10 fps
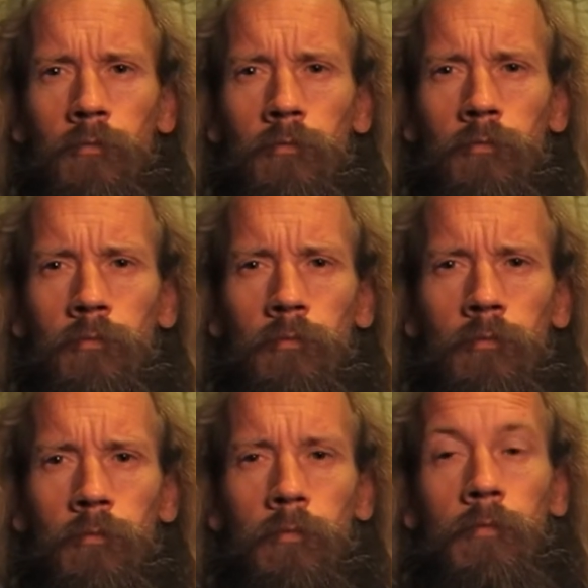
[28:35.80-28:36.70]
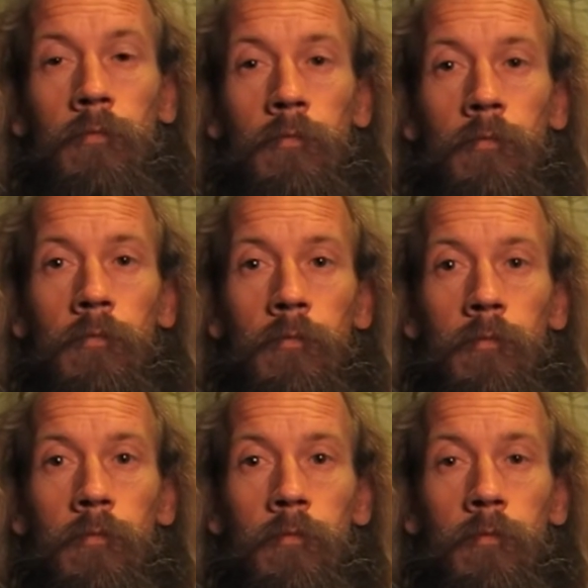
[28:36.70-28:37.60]

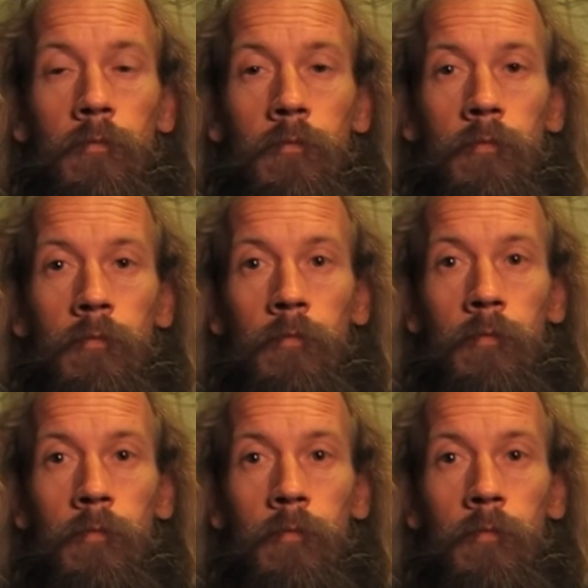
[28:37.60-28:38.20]
Nothing is said.